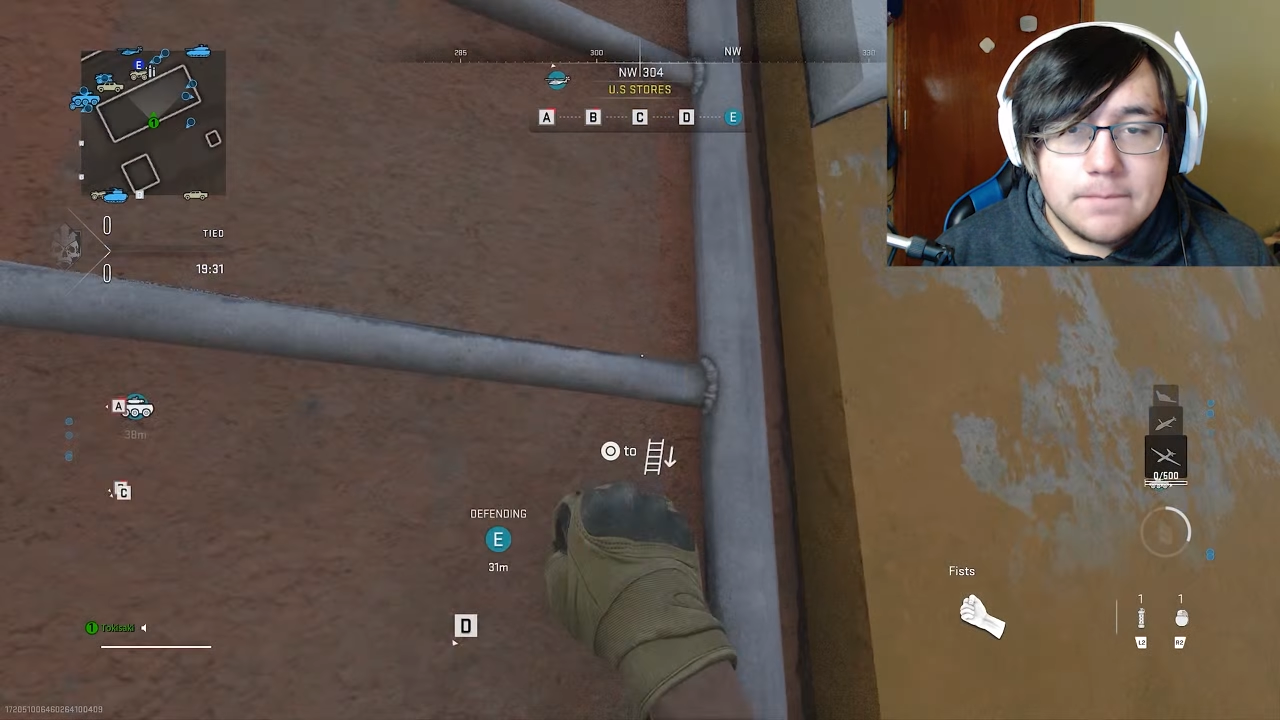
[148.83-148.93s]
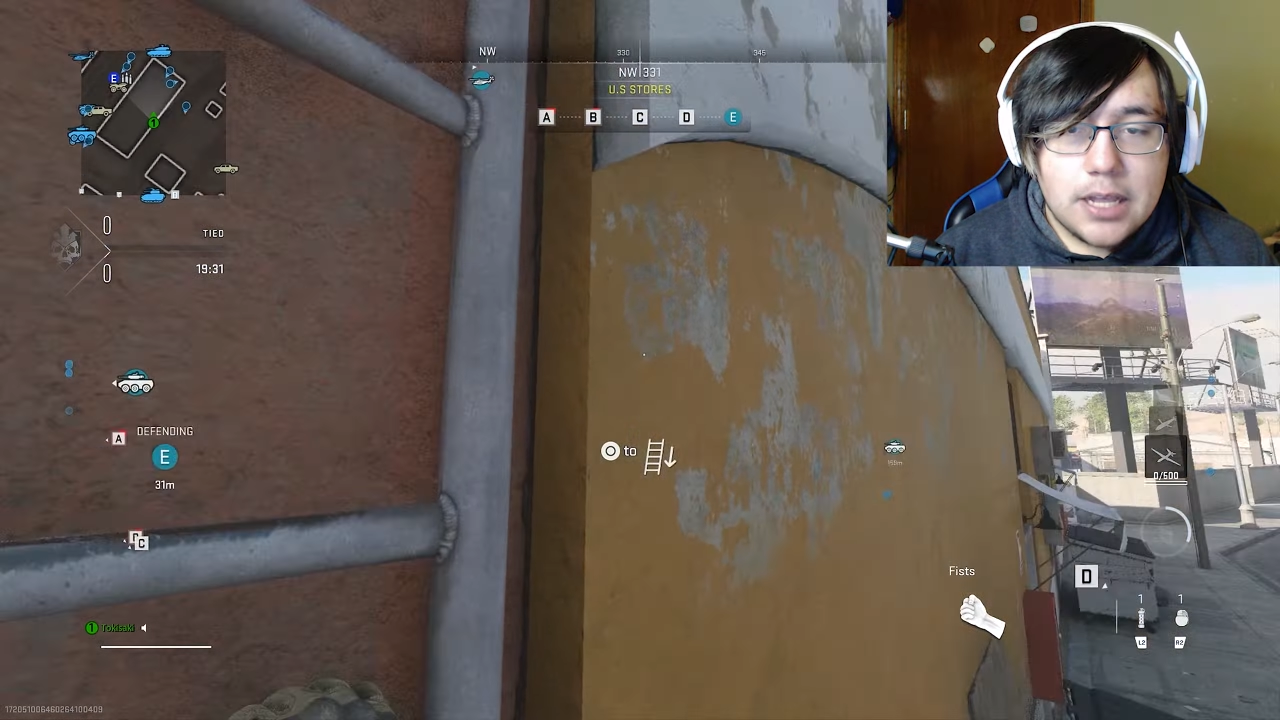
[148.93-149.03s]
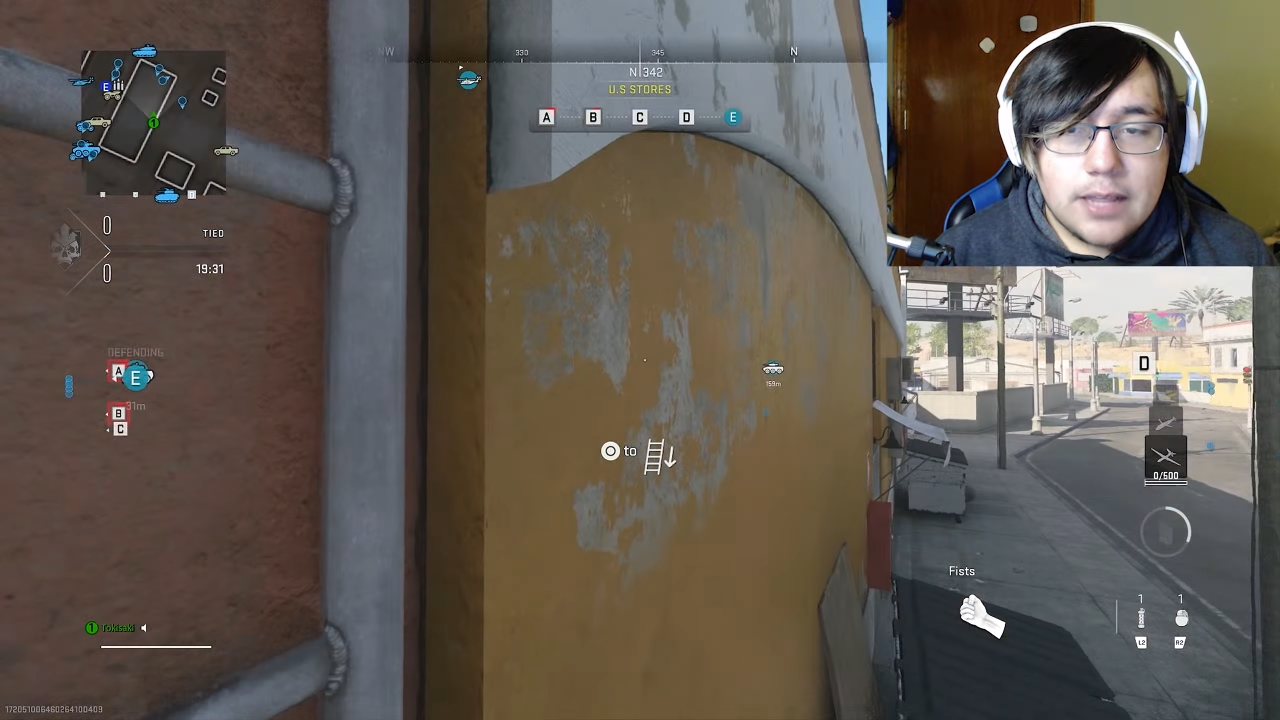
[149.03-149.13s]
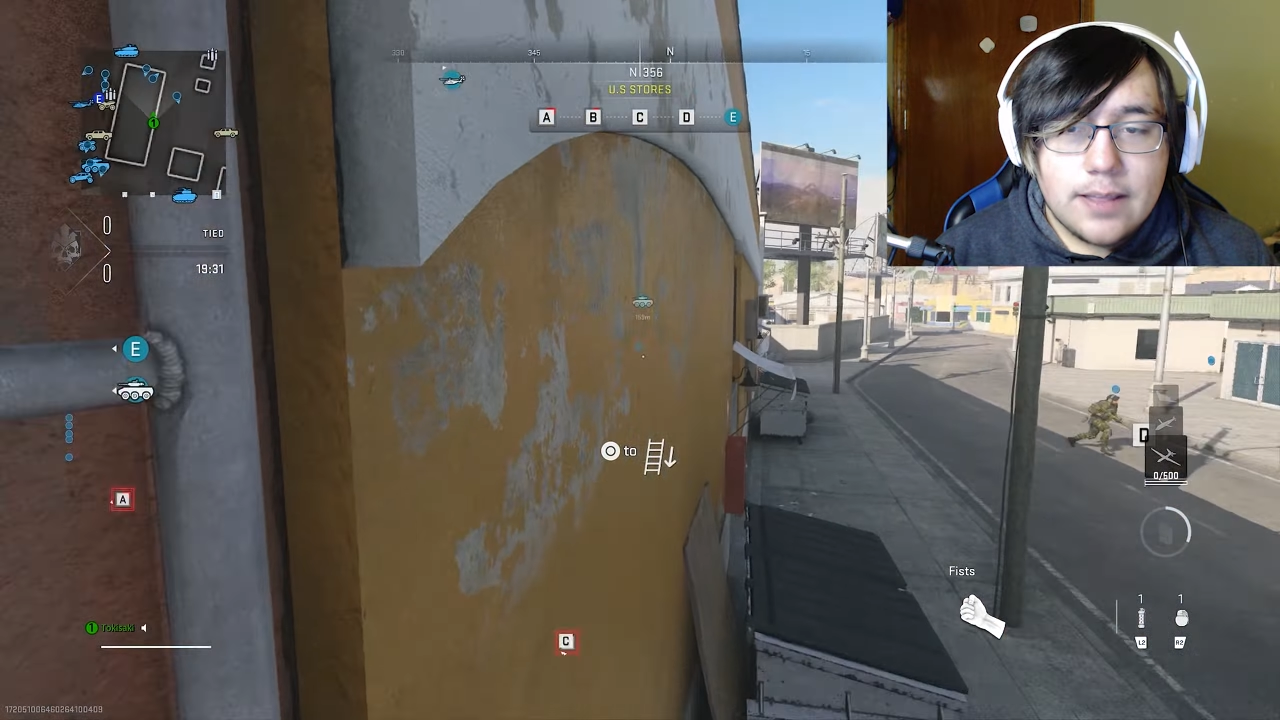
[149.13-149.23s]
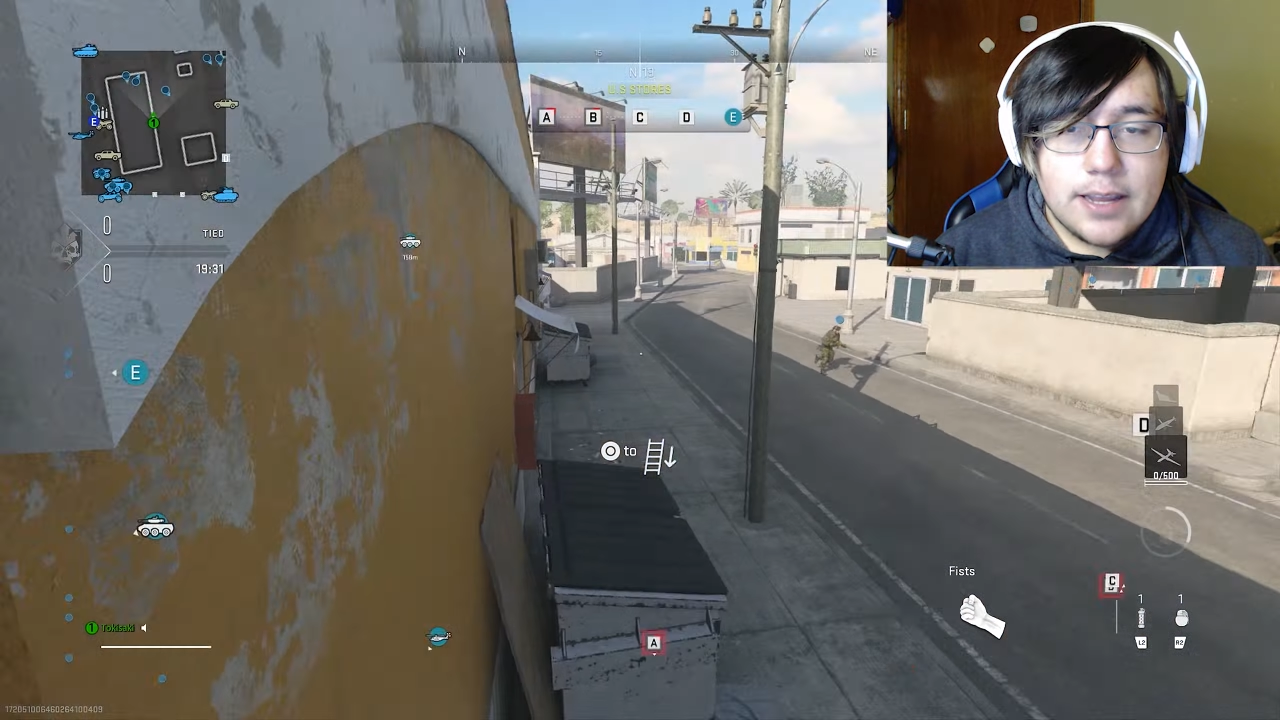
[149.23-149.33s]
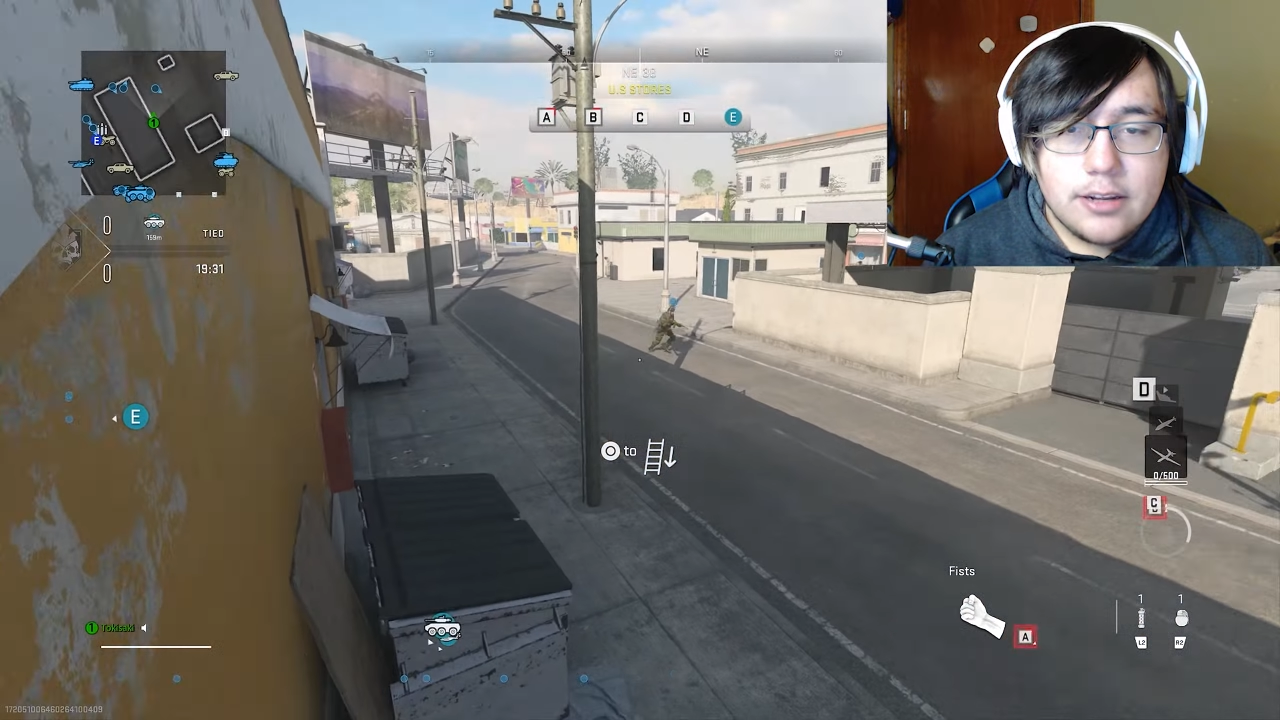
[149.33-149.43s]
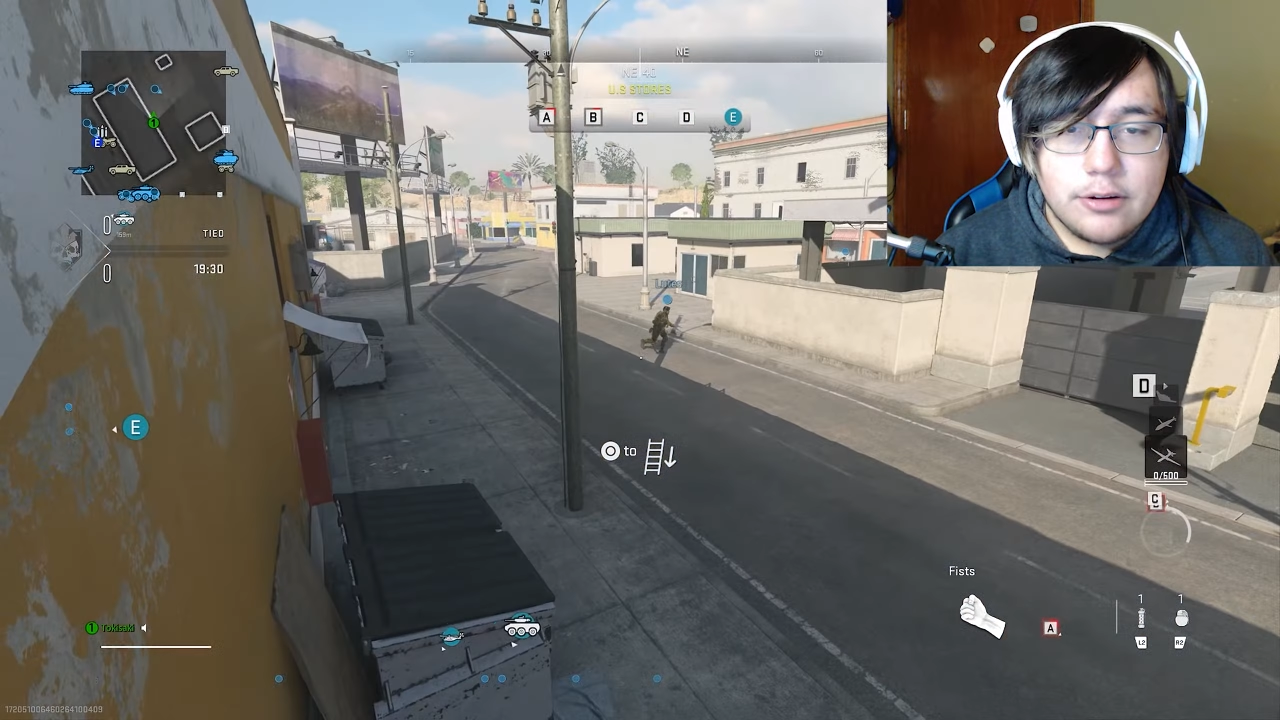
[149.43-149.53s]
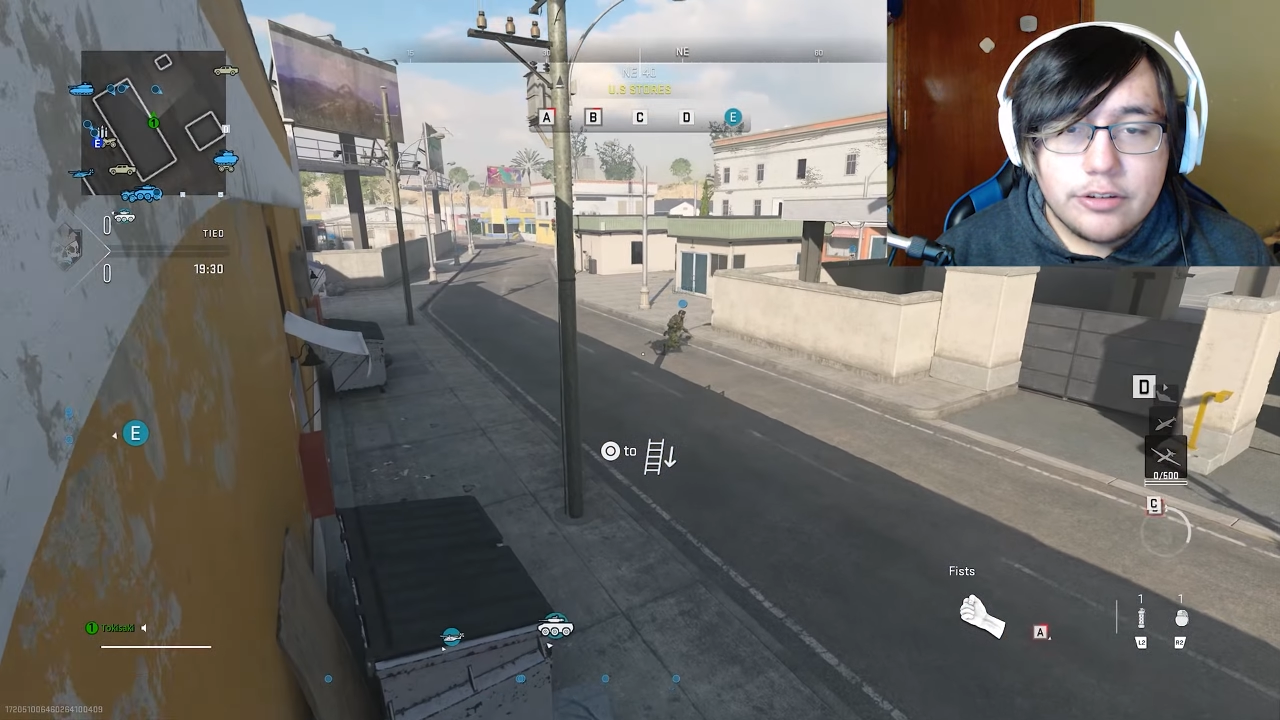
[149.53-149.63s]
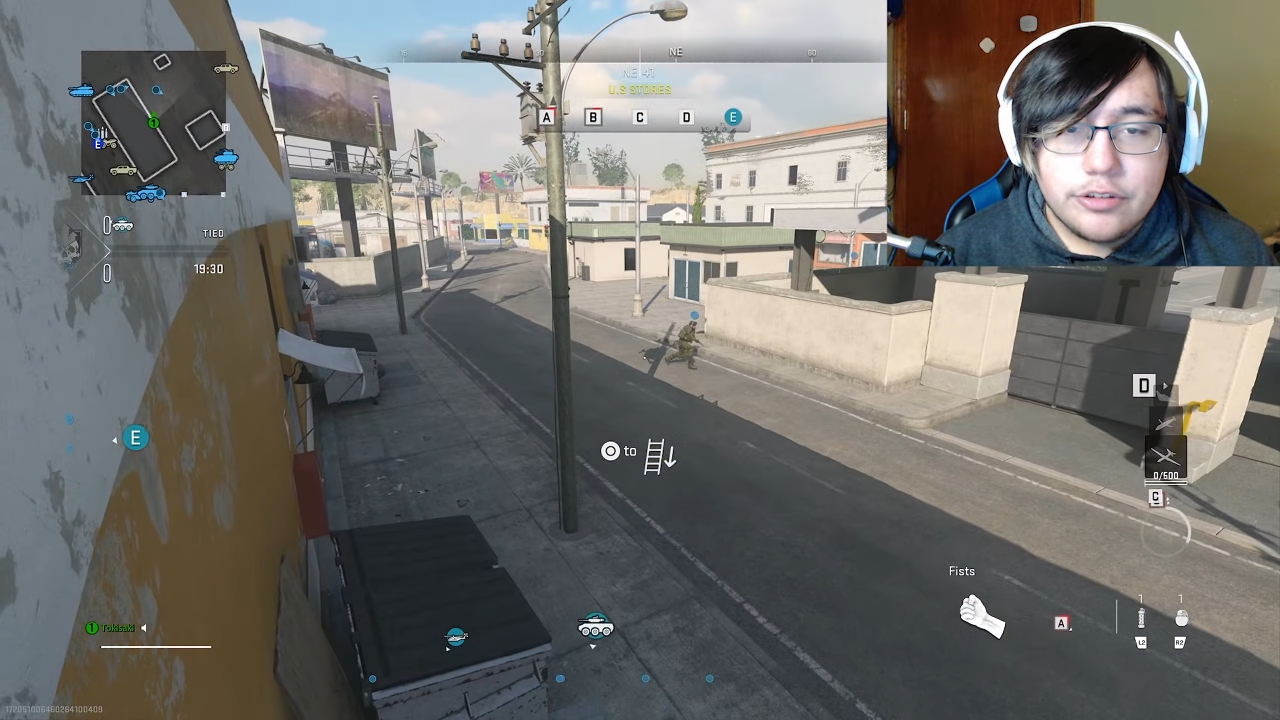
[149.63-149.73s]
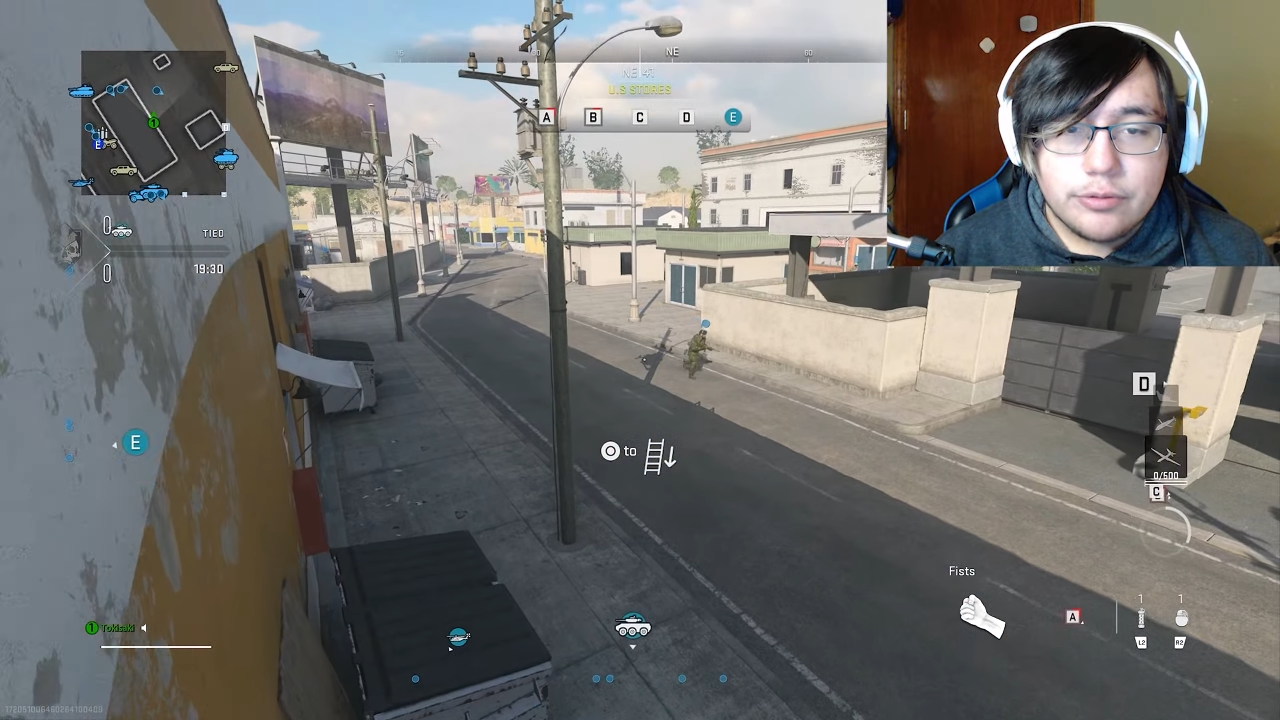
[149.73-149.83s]
and then you
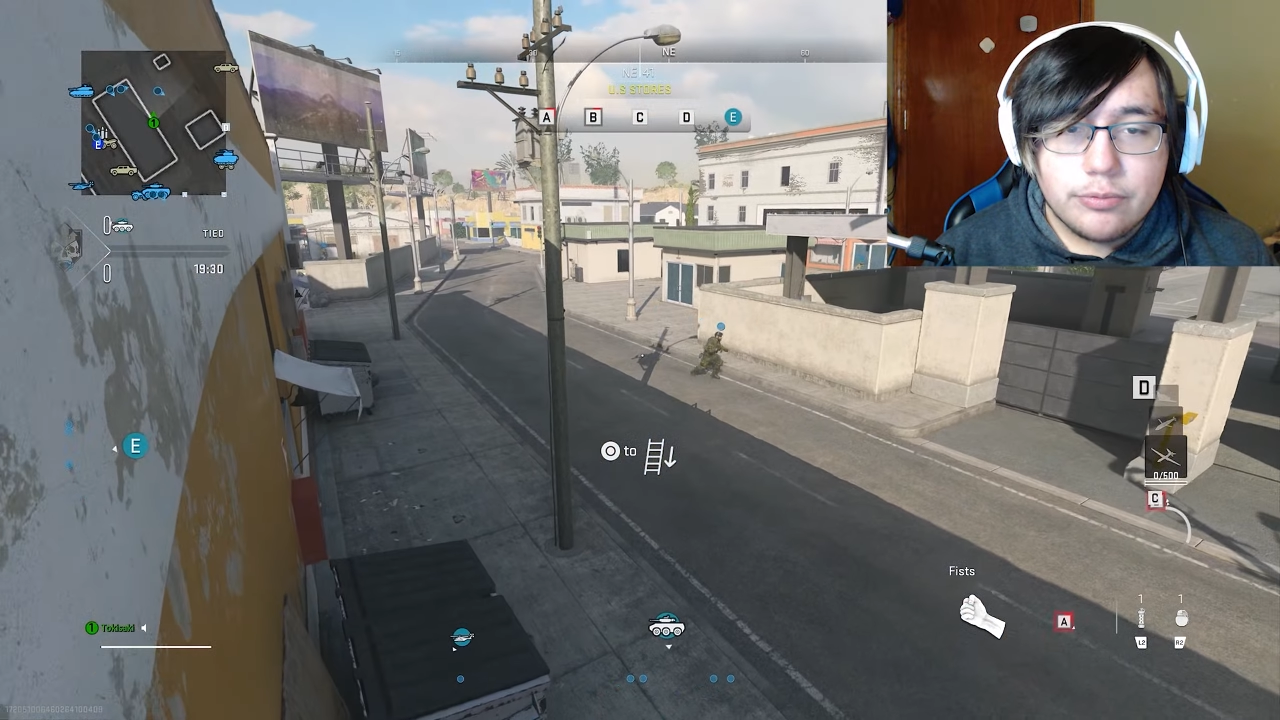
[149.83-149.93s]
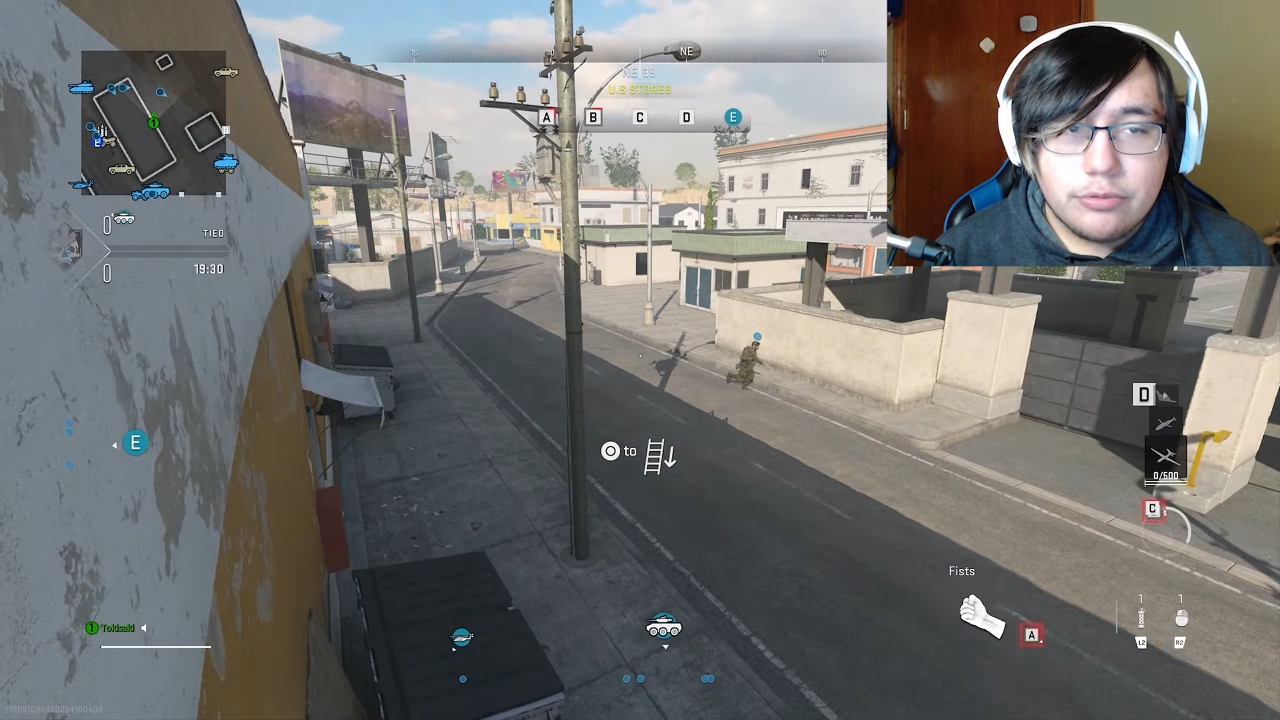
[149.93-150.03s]
could just